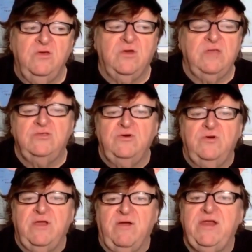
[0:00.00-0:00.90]
You can
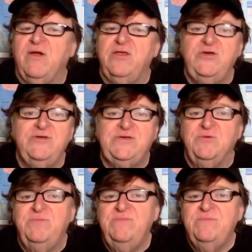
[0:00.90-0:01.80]
do it right here on
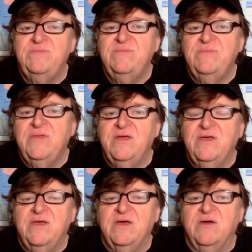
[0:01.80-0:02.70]
YouTube.
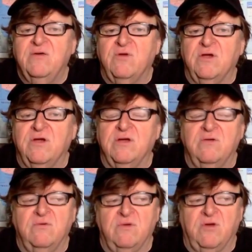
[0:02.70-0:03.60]

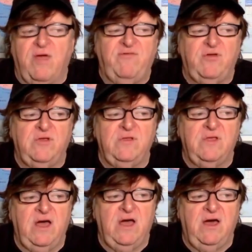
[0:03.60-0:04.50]
We're
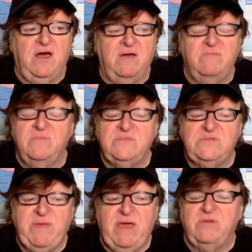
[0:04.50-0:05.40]
grateful
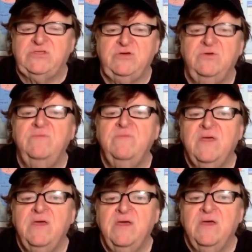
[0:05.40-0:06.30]
to be able to
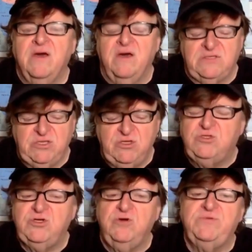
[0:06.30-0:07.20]

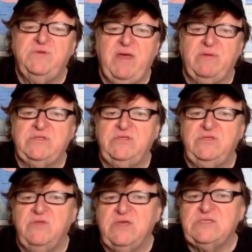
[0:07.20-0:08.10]
YouTube to be able to
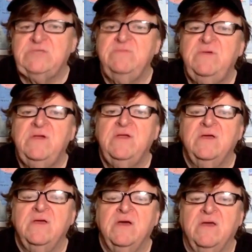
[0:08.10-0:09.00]
do this.
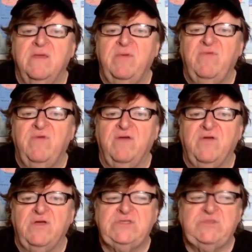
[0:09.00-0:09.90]
They've
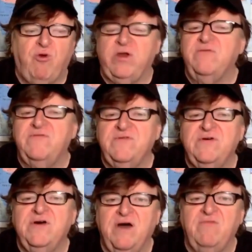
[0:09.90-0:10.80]
been very supportive
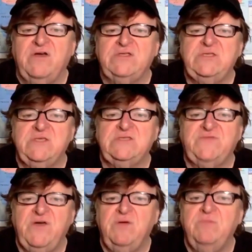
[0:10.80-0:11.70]
of us in
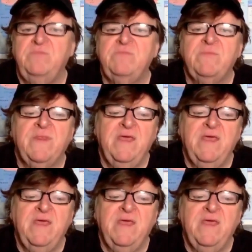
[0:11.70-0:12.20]
this film,